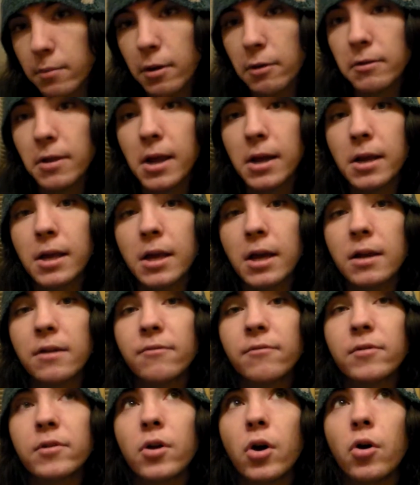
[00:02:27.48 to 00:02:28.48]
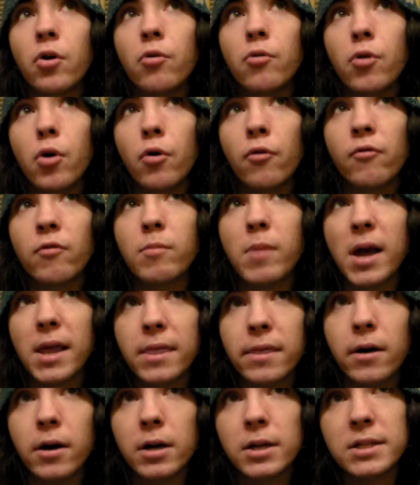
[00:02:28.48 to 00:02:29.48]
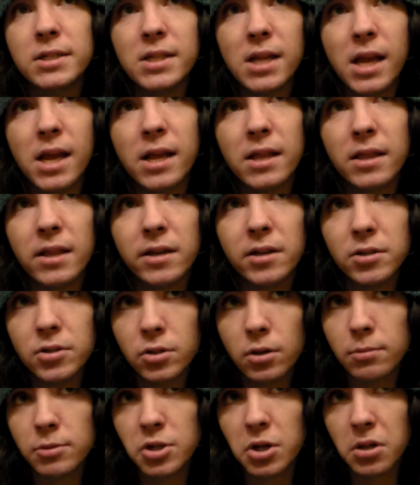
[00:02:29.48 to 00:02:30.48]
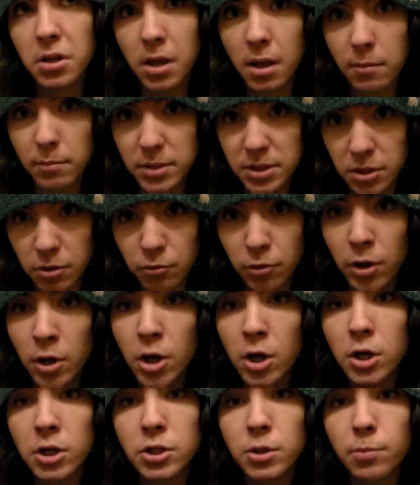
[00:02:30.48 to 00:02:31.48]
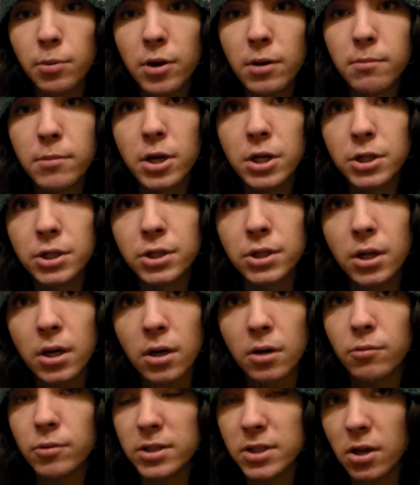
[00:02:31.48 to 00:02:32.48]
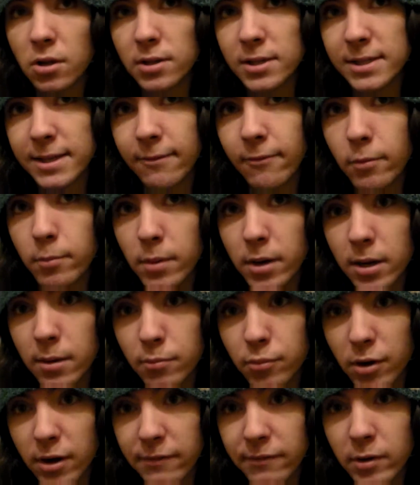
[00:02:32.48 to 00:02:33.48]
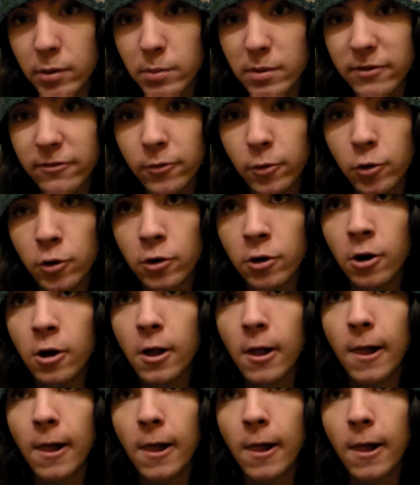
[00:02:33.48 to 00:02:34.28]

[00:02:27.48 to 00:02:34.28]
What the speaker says: about that and kind of go over my thoughts and the description of the episode. So pretty much, we saw the 7-minute preview before.